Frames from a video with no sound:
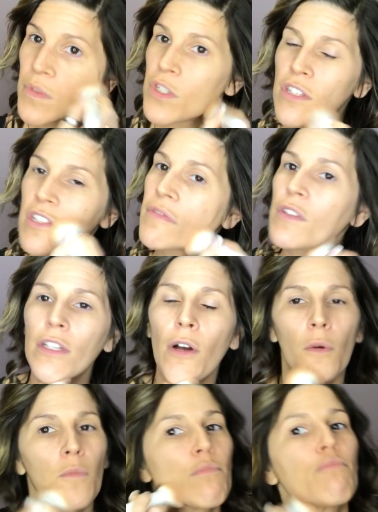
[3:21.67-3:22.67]
Just if you
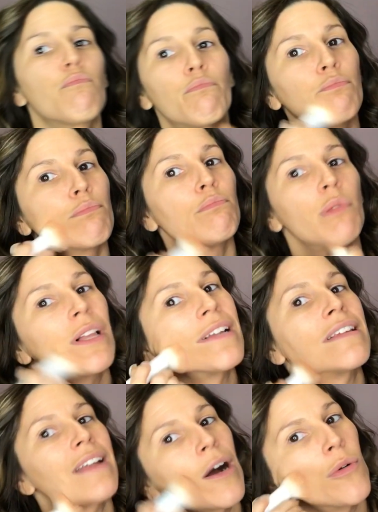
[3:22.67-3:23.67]
don't
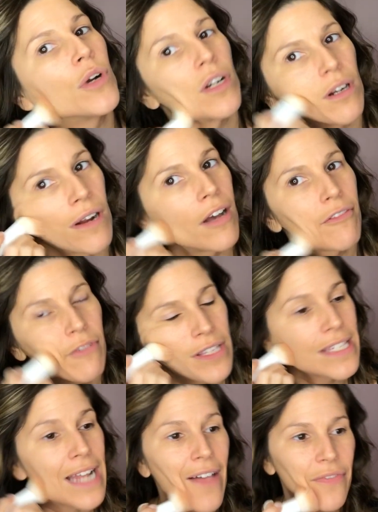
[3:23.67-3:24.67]
blend it out good enough.
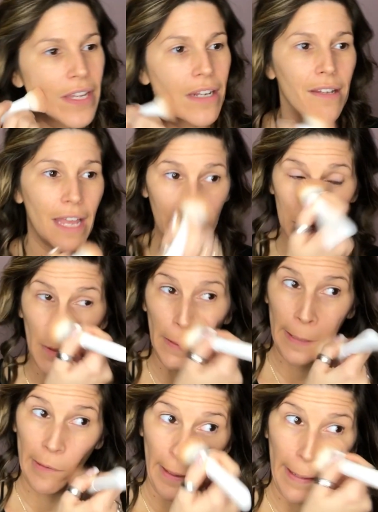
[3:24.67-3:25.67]
It's not that it
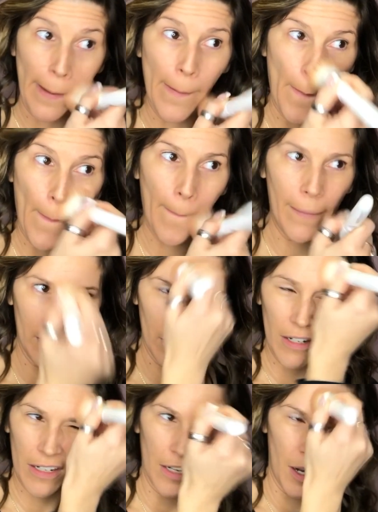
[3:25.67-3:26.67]
actually, like,
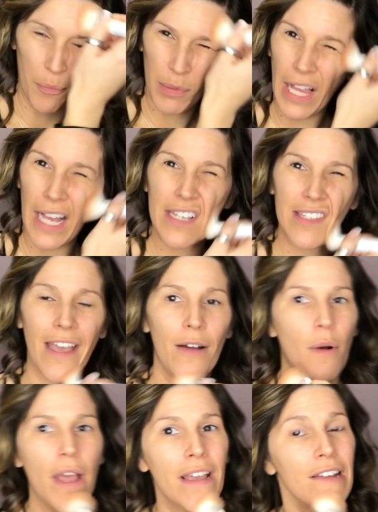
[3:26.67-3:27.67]
applies that
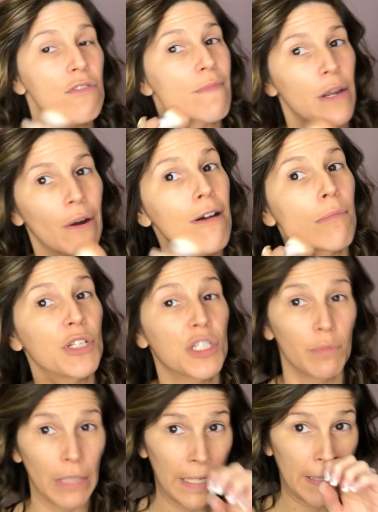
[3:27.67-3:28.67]
way. No matter how much you
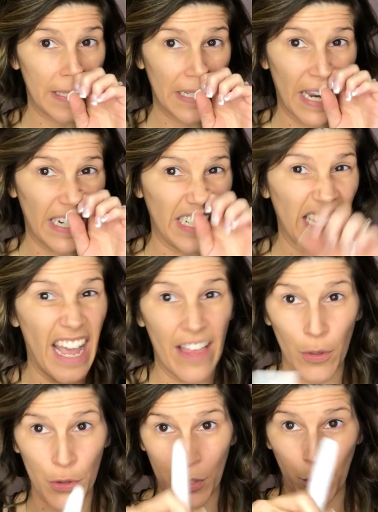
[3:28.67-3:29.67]
blend, it kind of
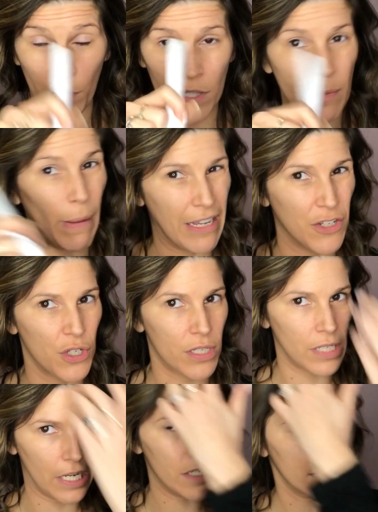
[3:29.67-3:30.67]
gathers in one spot and just
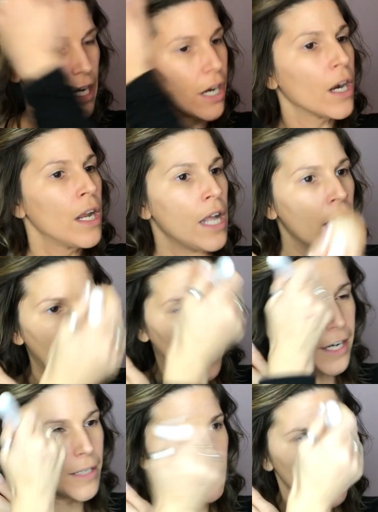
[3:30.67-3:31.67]
stays there.
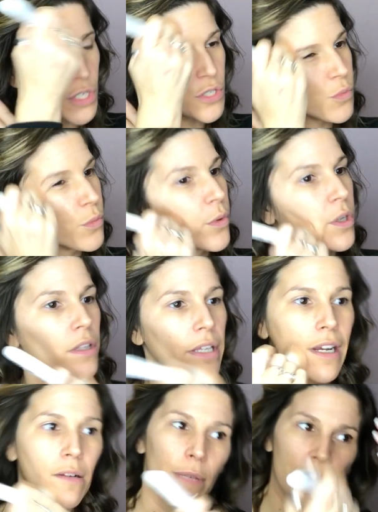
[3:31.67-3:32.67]
You just really
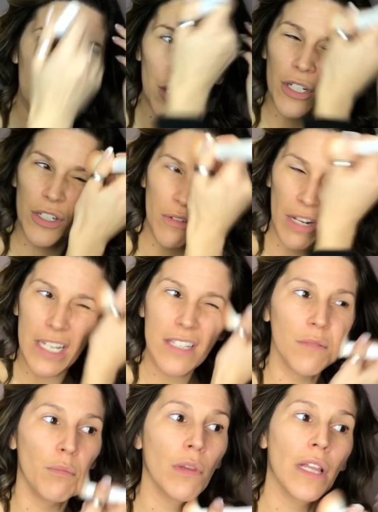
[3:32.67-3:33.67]
got to make sure you're nice
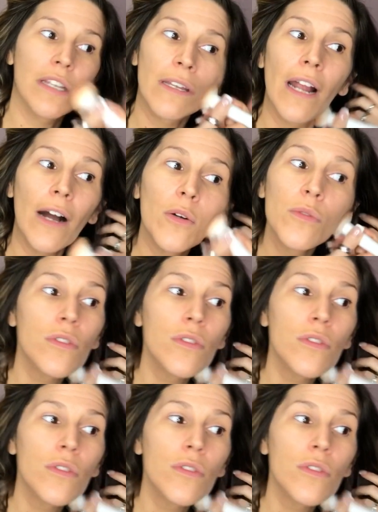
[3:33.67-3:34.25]
and blended out.